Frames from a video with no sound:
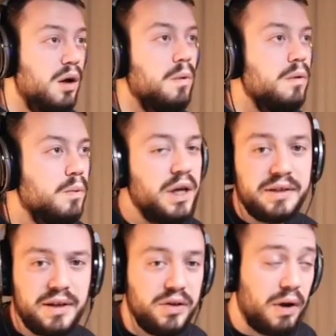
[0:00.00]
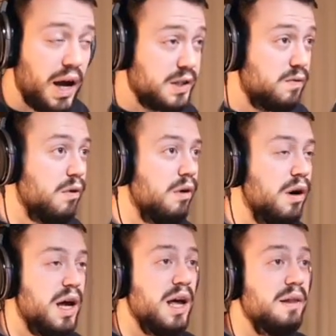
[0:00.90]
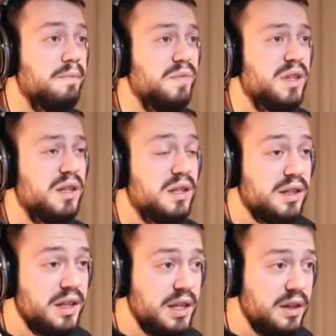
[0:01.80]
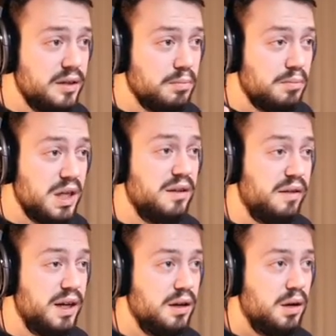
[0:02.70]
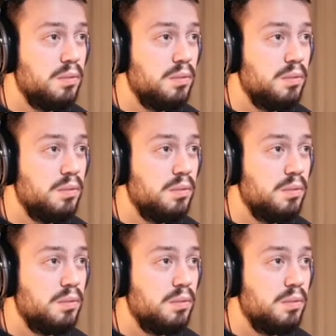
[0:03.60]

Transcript: what else can you ask for and this metering